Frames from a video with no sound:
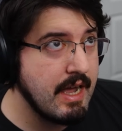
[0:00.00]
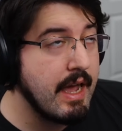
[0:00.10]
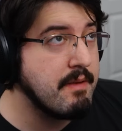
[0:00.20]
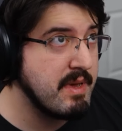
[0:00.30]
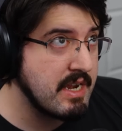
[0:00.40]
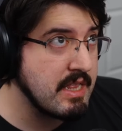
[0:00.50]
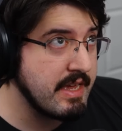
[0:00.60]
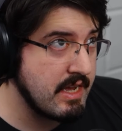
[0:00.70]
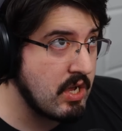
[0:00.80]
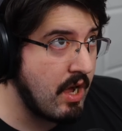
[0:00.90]
Admittedly,
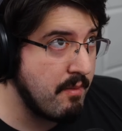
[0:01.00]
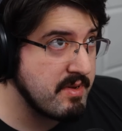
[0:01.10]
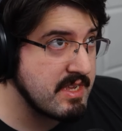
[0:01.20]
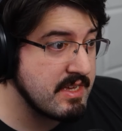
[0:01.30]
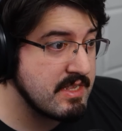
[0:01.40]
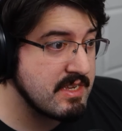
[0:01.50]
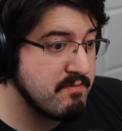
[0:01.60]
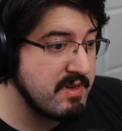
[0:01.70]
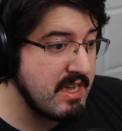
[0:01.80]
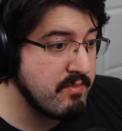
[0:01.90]
incompetence
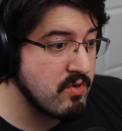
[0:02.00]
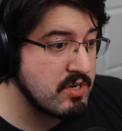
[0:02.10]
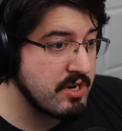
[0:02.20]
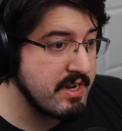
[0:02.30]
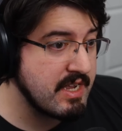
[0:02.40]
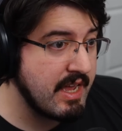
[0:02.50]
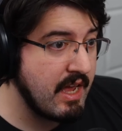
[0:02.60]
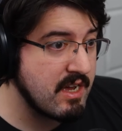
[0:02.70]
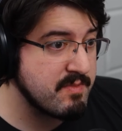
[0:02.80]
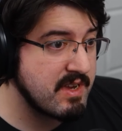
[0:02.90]
and people turning to
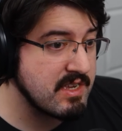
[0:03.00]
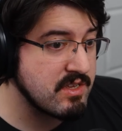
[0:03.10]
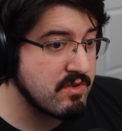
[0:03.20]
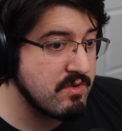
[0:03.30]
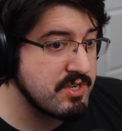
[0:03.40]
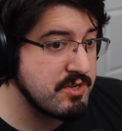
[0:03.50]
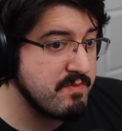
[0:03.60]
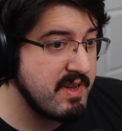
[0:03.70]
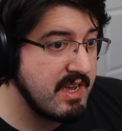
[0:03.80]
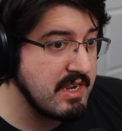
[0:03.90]
chaos because of their own
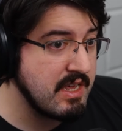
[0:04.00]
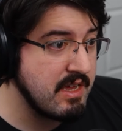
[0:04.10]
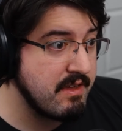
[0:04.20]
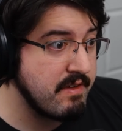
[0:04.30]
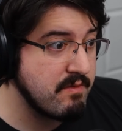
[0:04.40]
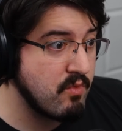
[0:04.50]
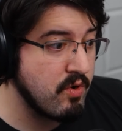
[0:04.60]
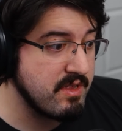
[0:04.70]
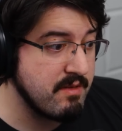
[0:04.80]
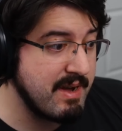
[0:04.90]
stupidity, even
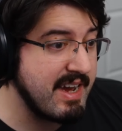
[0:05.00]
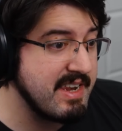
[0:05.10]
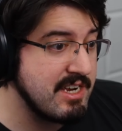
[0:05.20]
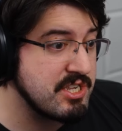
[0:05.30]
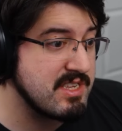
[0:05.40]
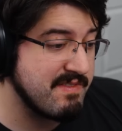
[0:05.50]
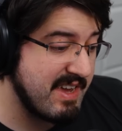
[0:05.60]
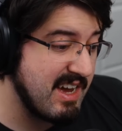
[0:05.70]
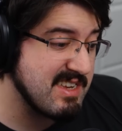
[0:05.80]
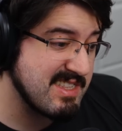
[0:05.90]
more than the machinations of
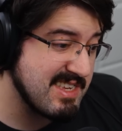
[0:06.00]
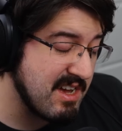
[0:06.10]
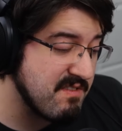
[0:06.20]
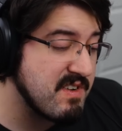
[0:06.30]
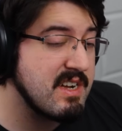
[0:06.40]
chaos itself,